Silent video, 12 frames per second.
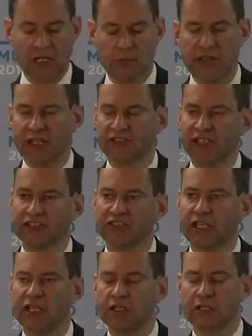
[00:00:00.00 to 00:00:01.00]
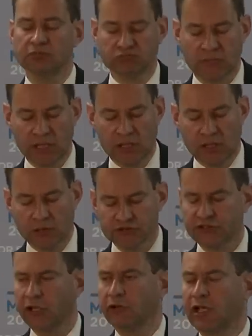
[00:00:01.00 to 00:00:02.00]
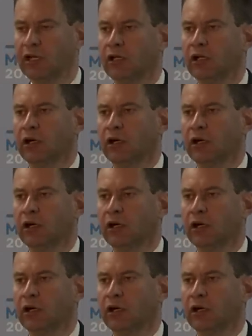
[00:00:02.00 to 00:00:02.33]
But that's like saying that Australia